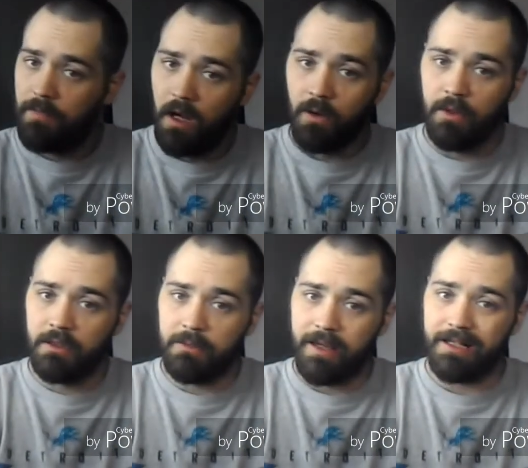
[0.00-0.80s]
are
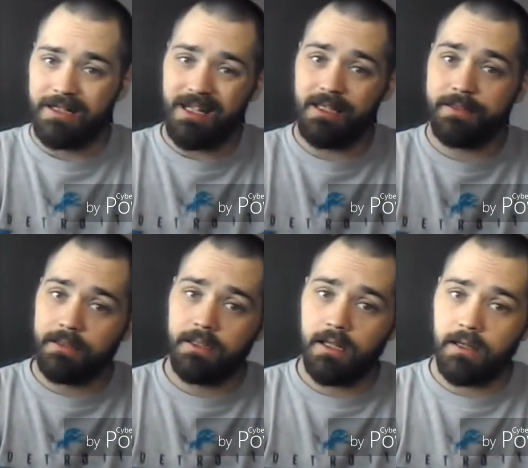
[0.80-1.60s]
willing to make a
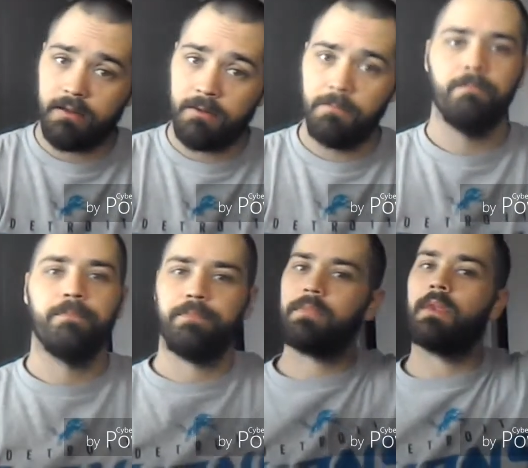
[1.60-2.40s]
decent deal,
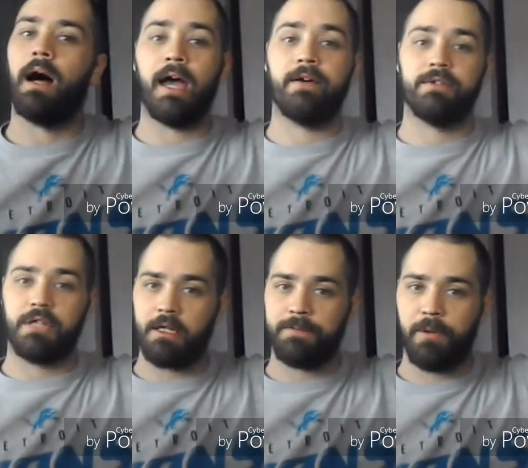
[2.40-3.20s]
I have a
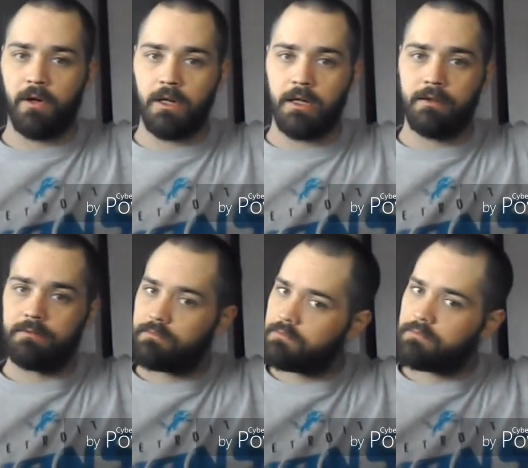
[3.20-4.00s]
Chase Porg.
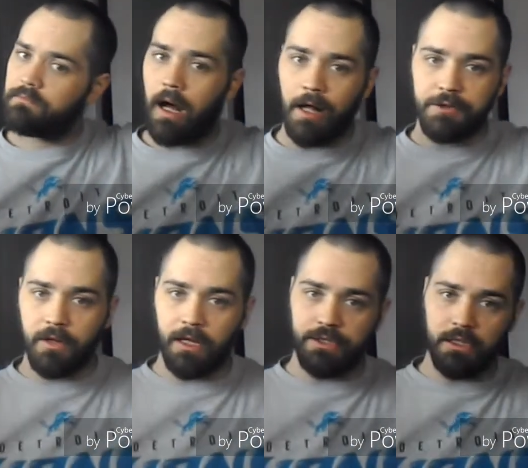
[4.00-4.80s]
I'll
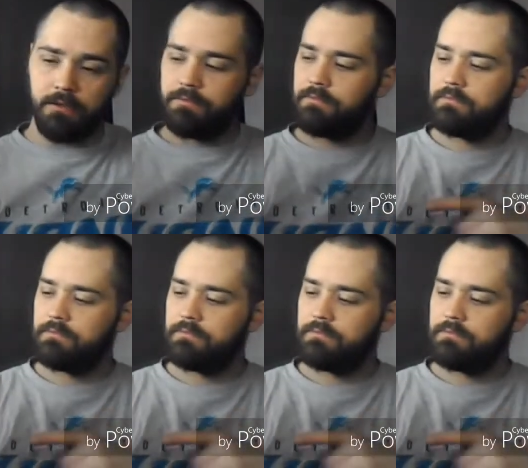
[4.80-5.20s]
trade you.